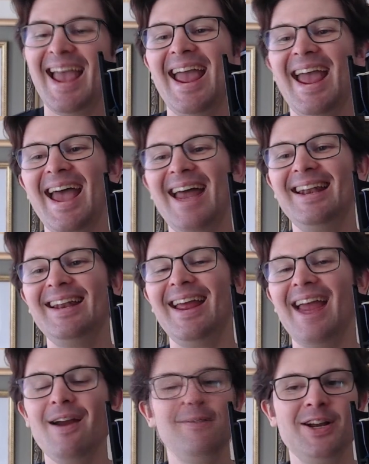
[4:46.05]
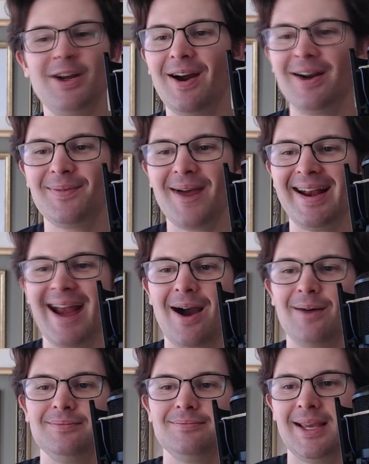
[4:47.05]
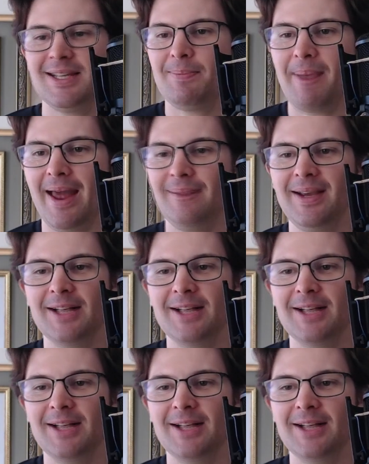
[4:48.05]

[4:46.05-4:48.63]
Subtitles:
And every card right now is a pet.